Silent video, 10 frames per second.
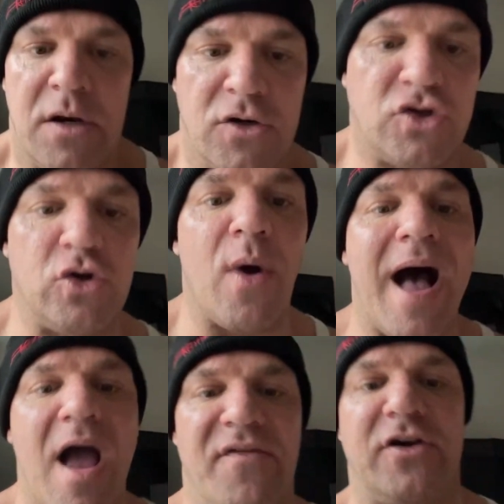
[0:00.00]
too
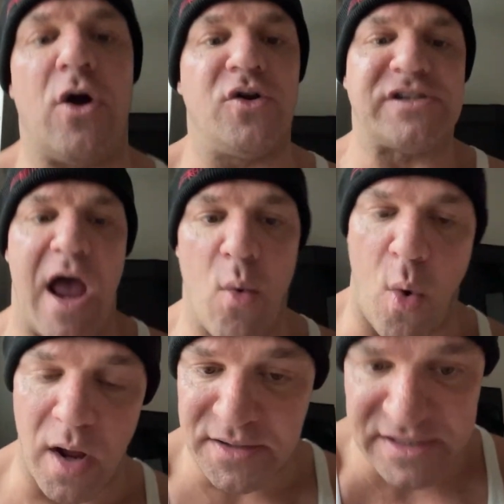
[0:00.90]
high of a dose at
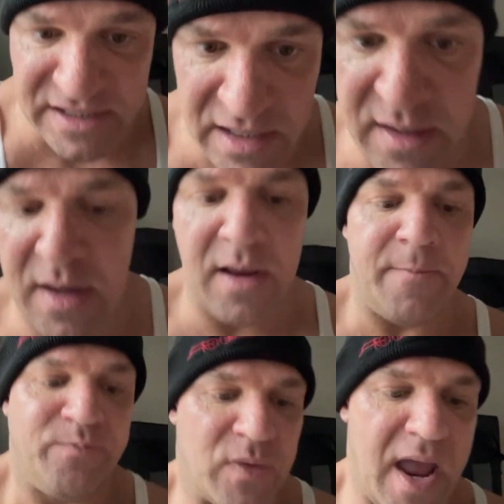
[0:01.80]
once
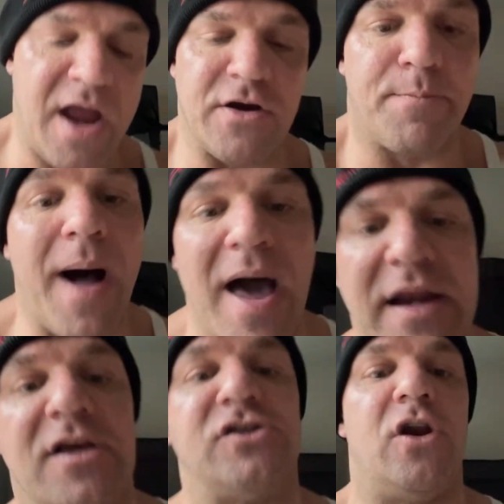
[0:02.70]
and your body
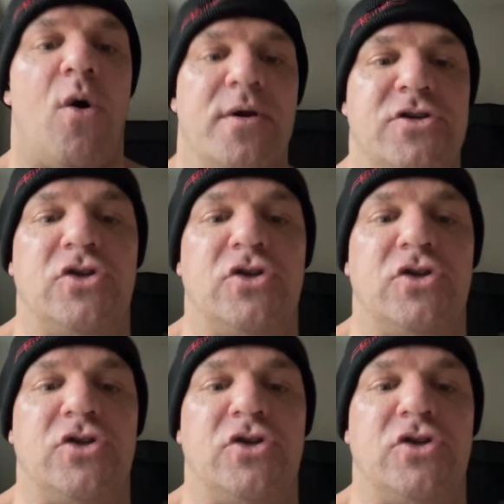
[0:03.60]
doesn't know what to